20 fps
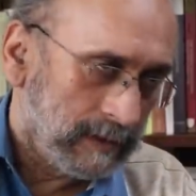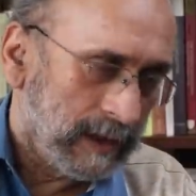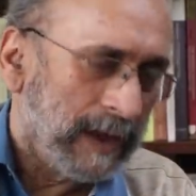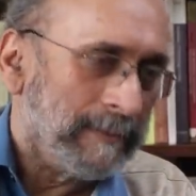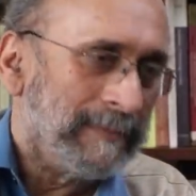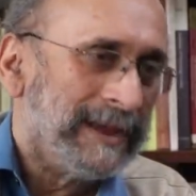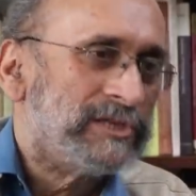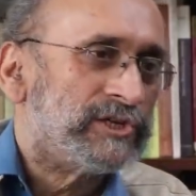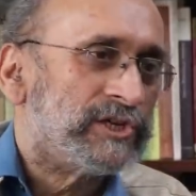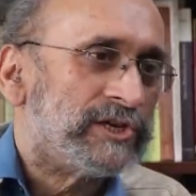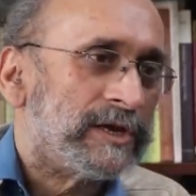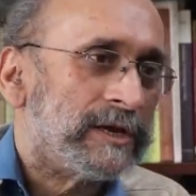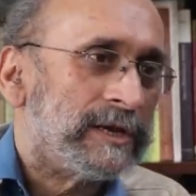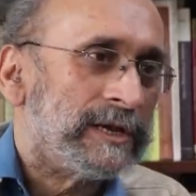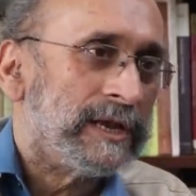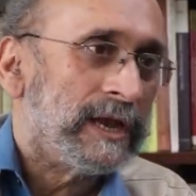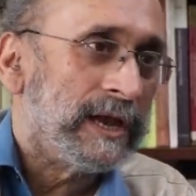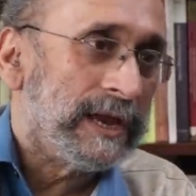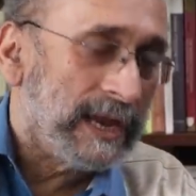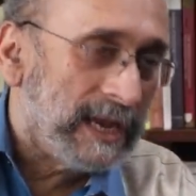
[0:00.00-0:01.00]
I mentioned
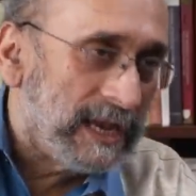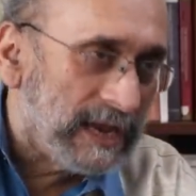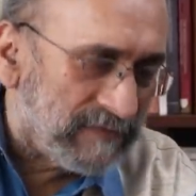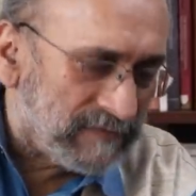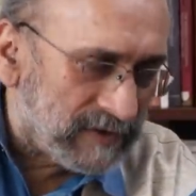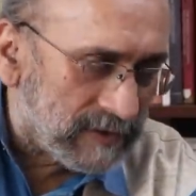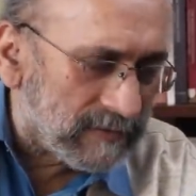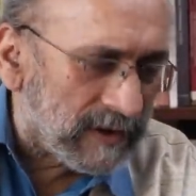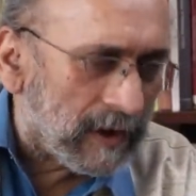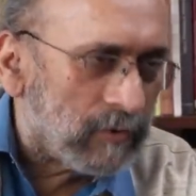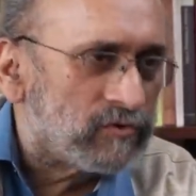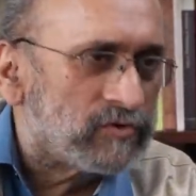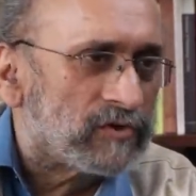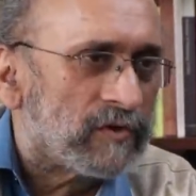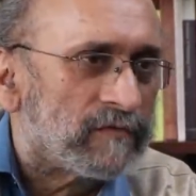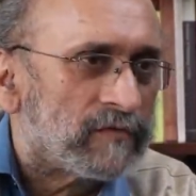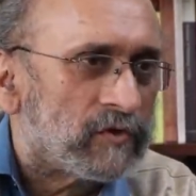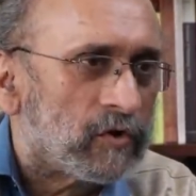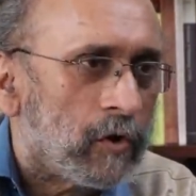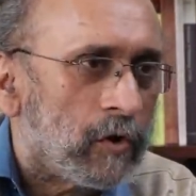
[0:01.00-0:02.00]
earlier 11 rounds
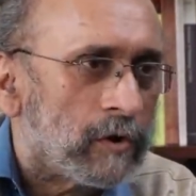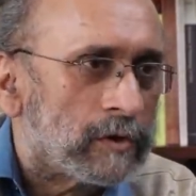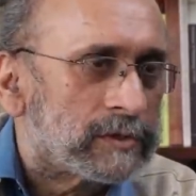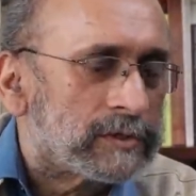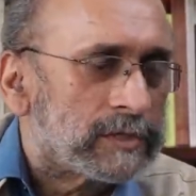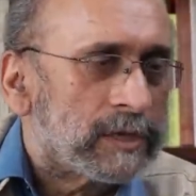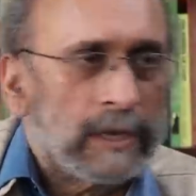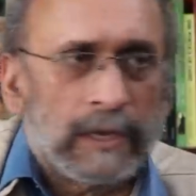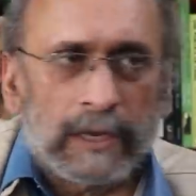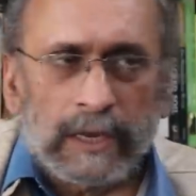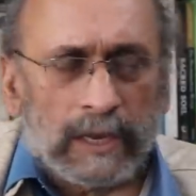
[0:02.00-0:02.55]
of talks,